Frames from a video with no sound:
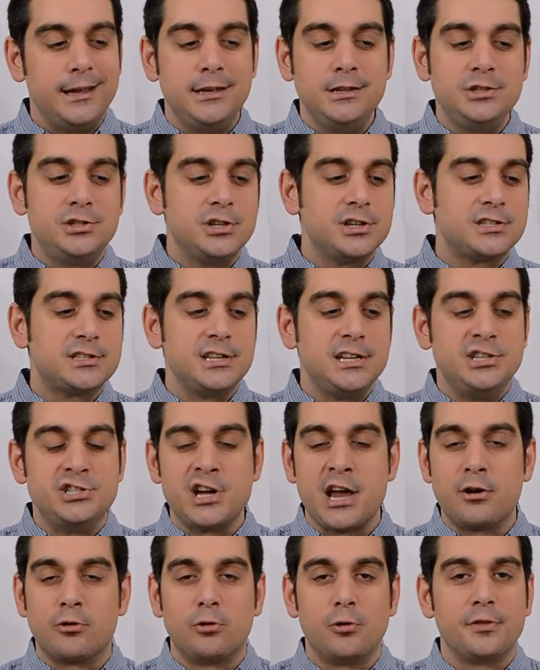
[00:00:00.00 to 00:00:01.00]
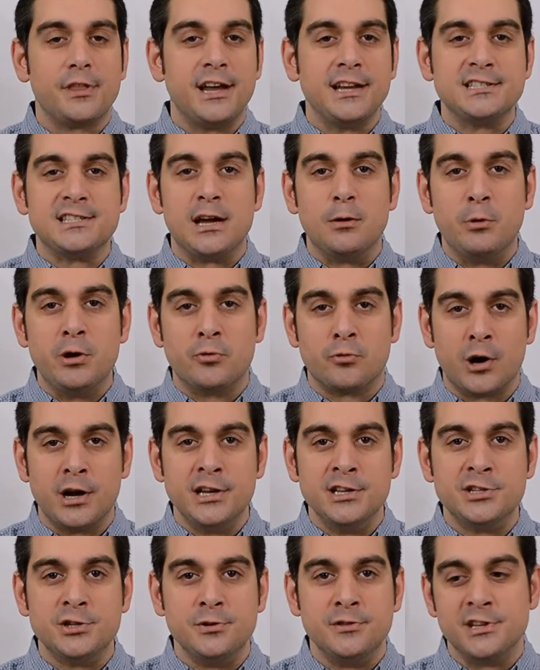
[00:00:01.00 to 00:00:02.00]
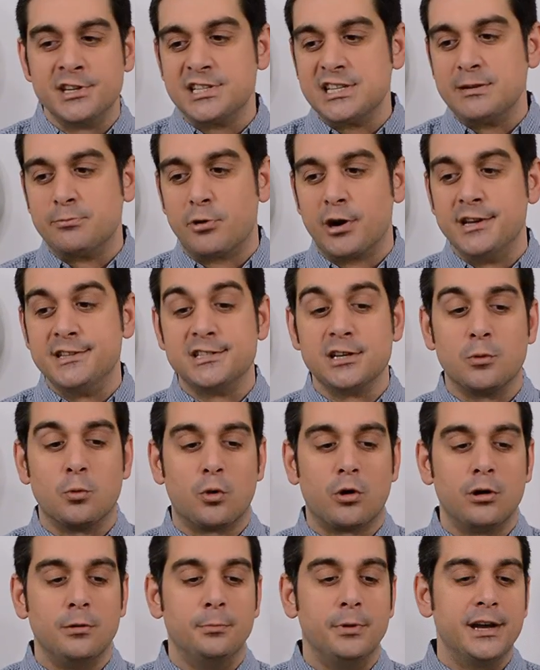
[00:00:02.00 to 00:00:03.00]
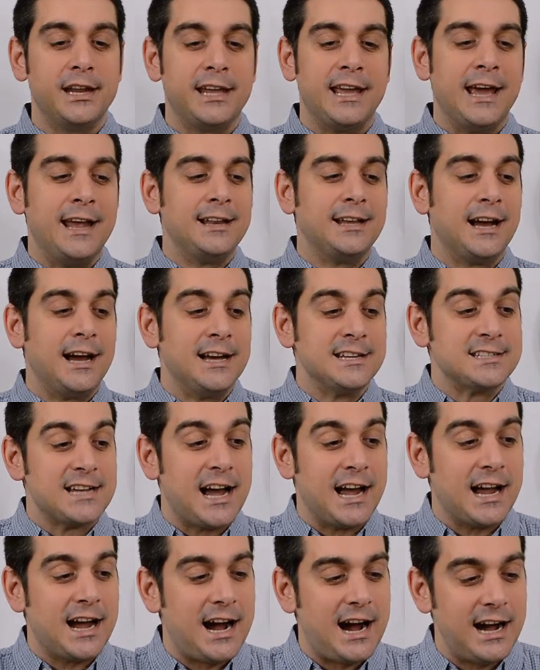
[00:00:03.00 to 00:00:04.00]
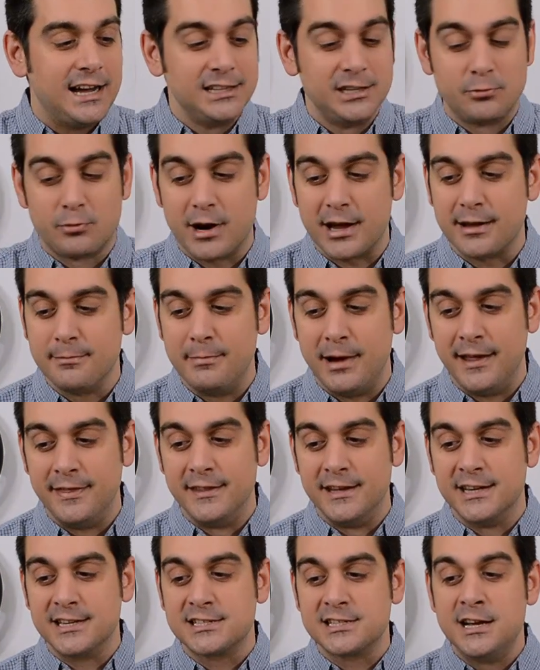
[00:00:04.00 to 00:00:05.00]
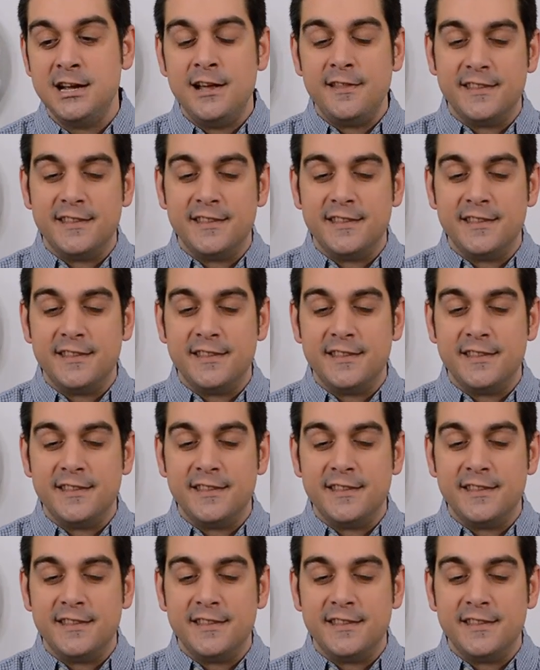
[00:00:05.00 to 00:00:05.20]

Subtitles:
Just the general things that we run into in the sim racing world. But again, guys, I highly recommend this.